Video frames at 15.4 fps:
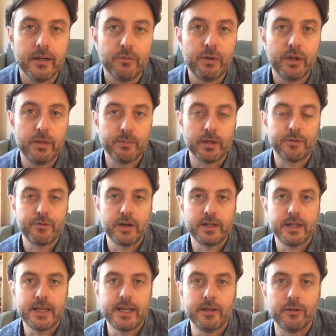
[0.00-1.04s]
written by Fred
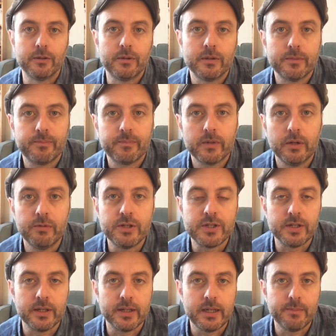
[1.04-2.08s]
Neil
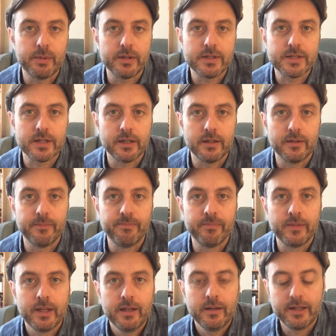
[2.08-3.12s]
originally, but
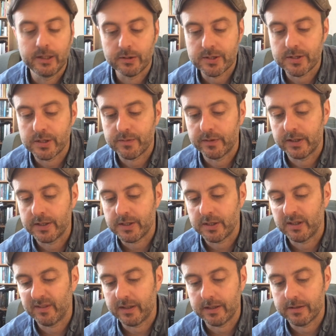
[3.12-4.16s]
Nilsson's version
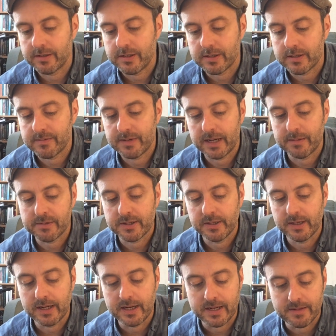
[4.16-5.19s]
of it is just
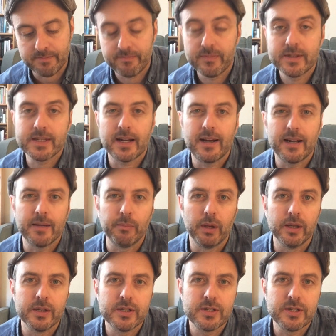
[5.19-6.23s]
absolutely
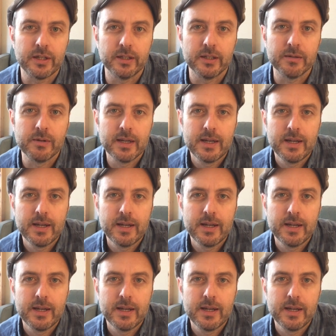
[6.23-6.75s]
timeless, you know.